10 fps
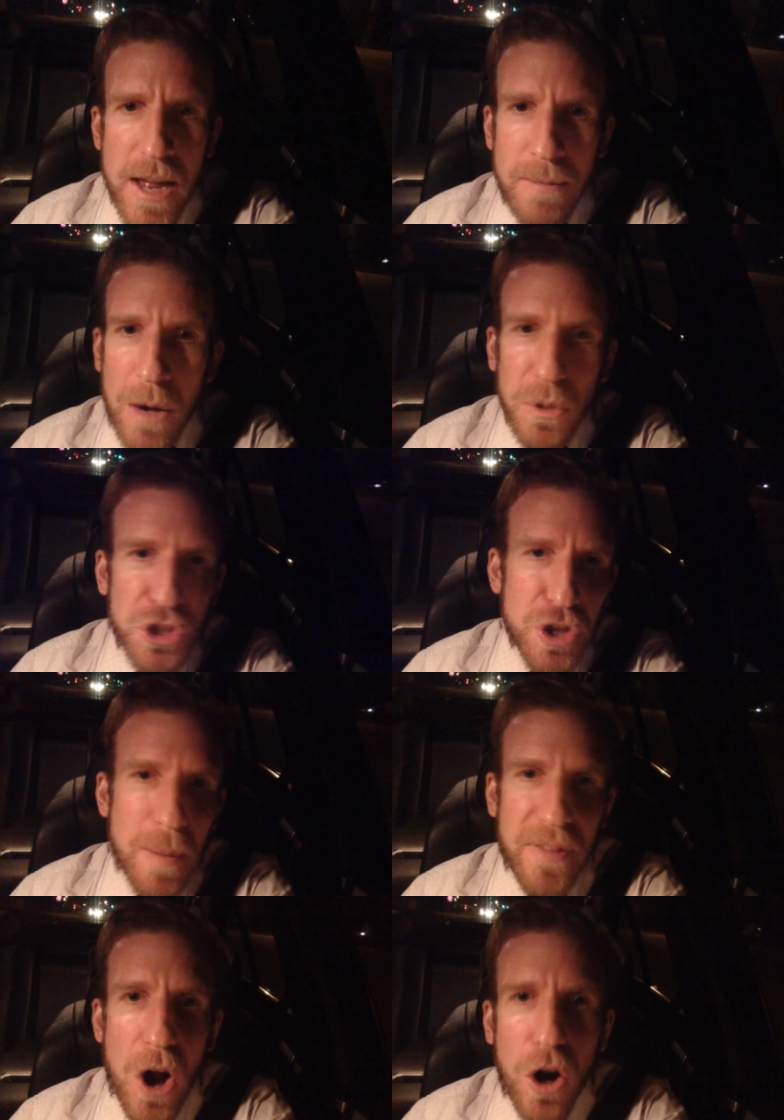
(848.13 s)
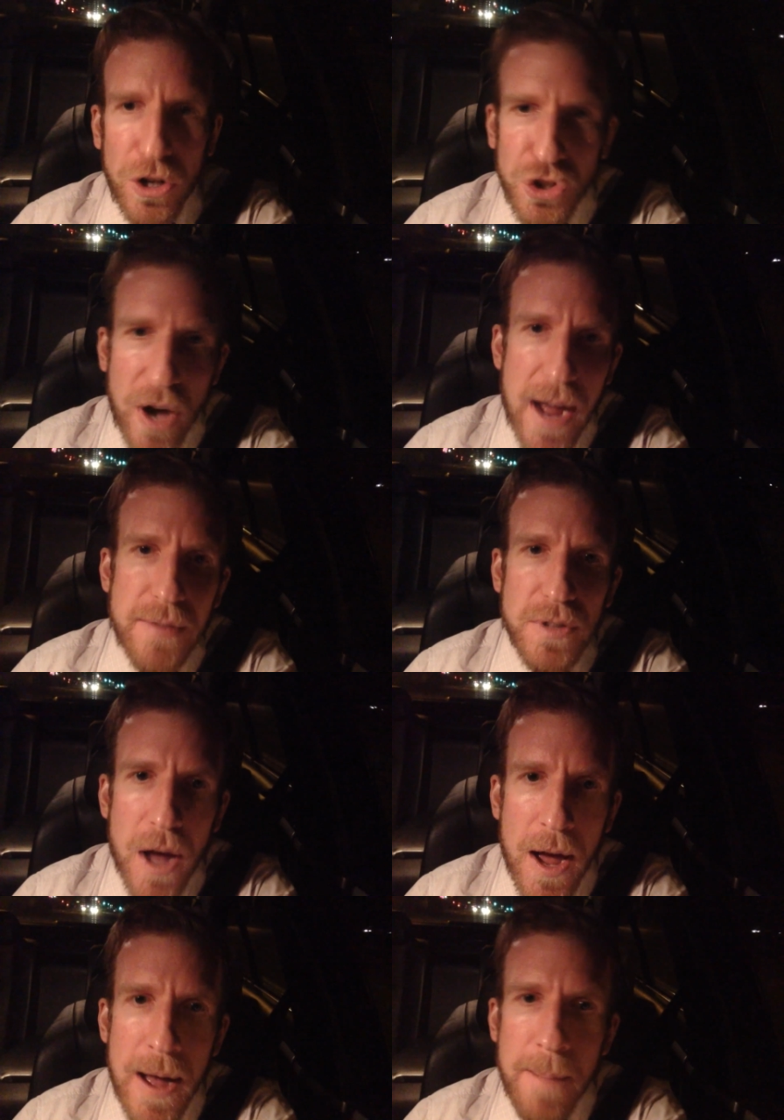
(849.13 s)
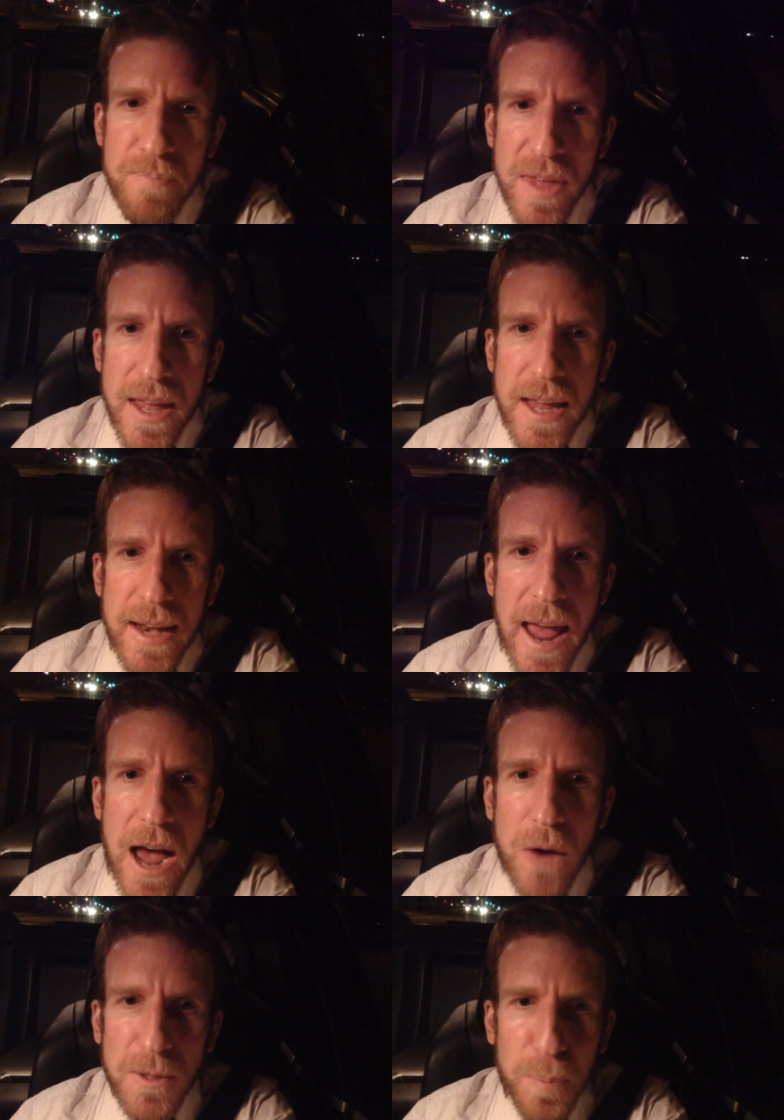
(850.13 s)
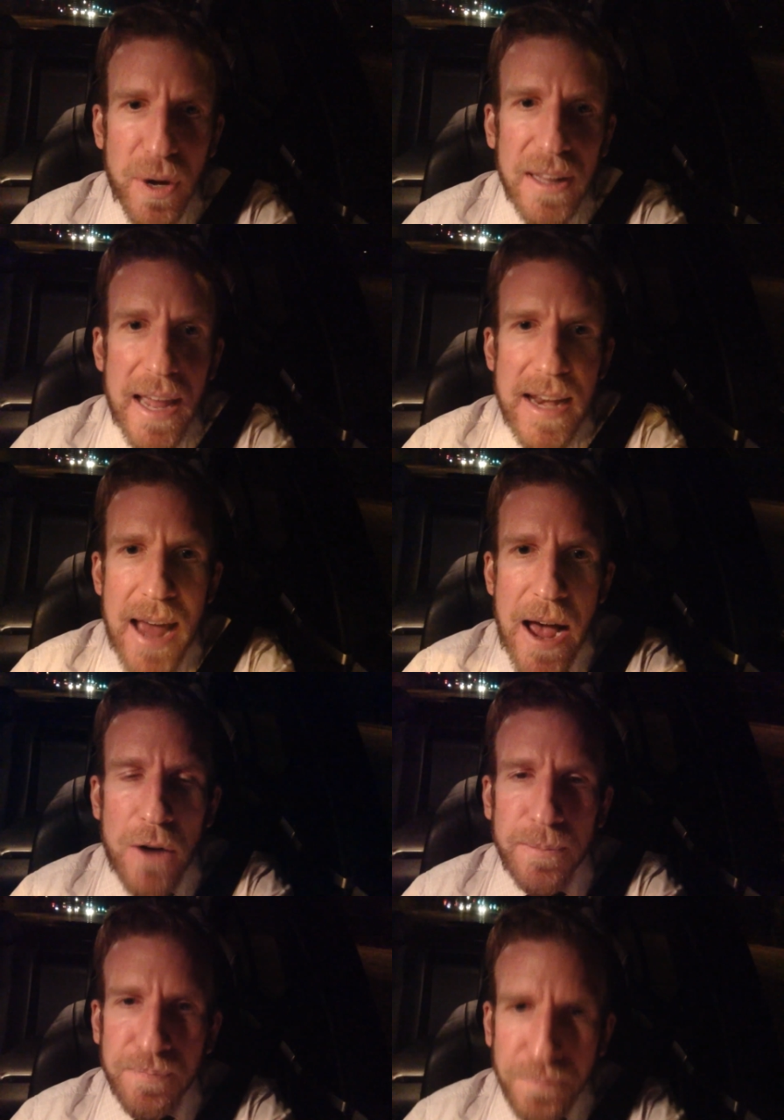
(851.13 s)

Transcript: I'm not really sure about the hard drives. Um, now, it's pretty late now.